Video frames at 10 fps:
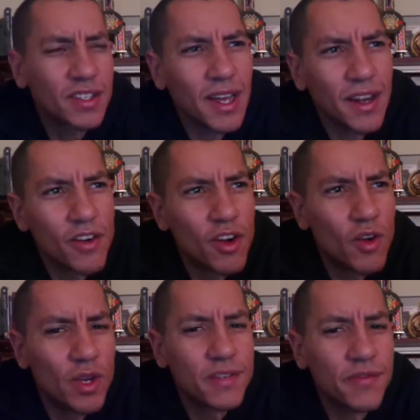I don't know
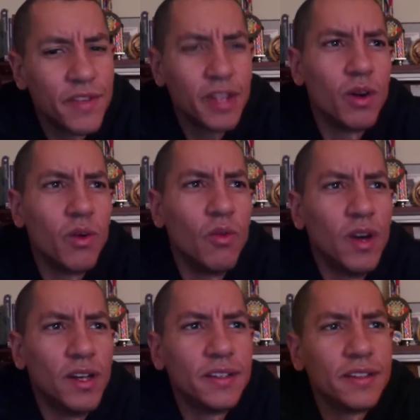which video it
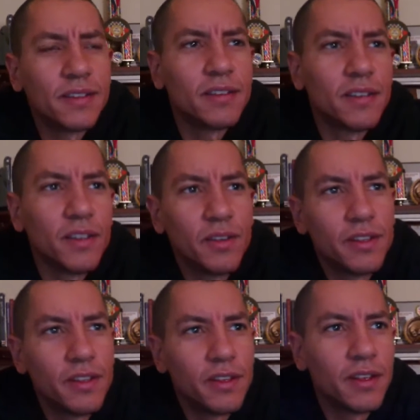was.
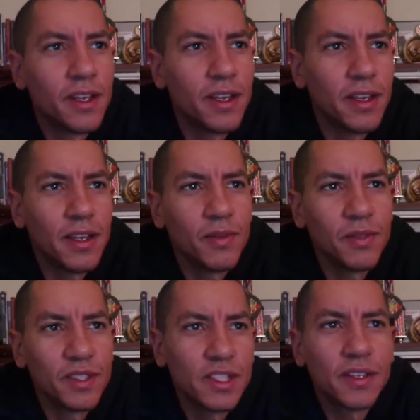It
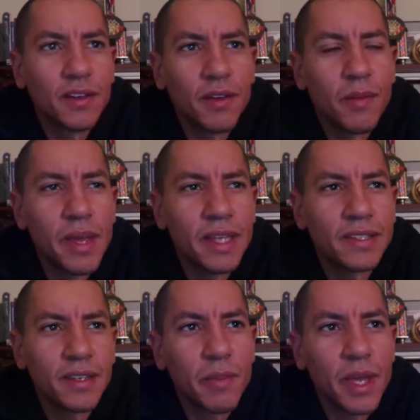was just a
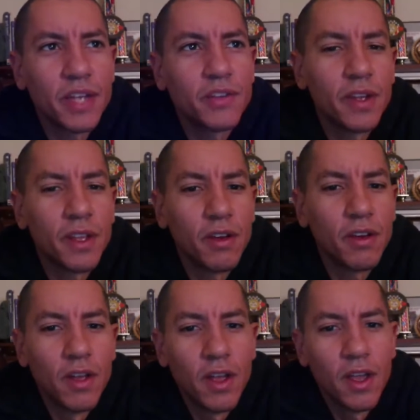basic bench video,
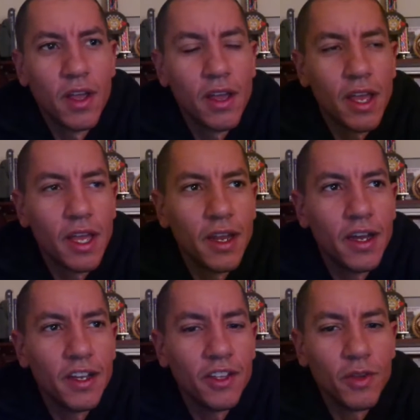
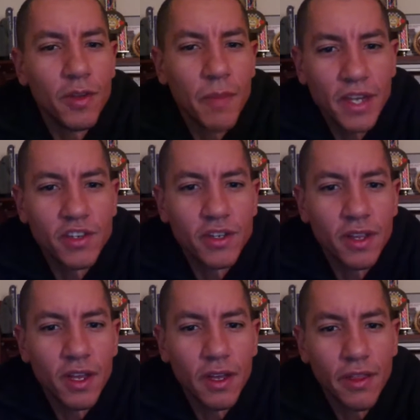and you had mentioned
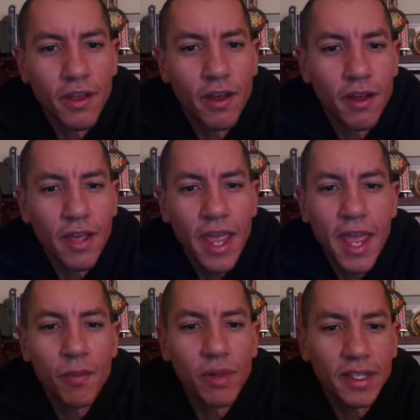the
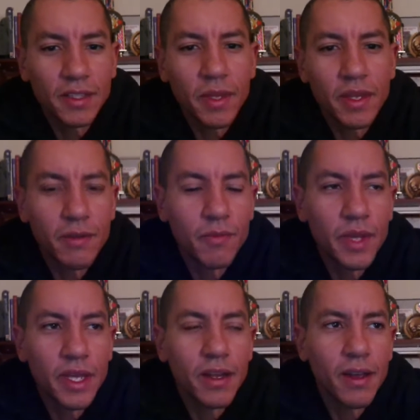hand placement
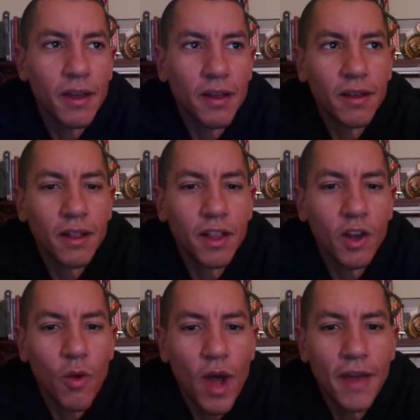being a
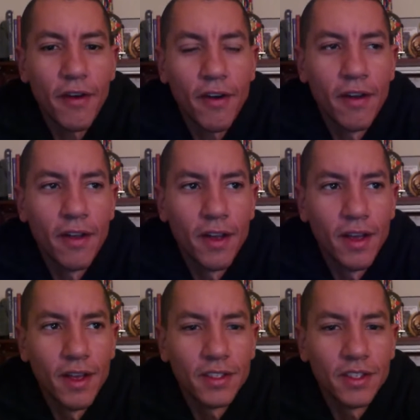little wider.
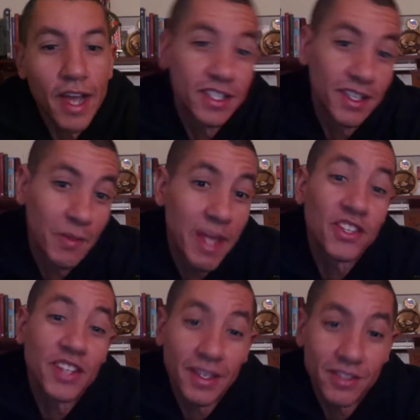So I actually
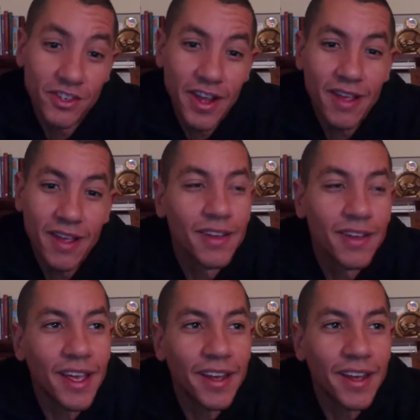benched yesterday, and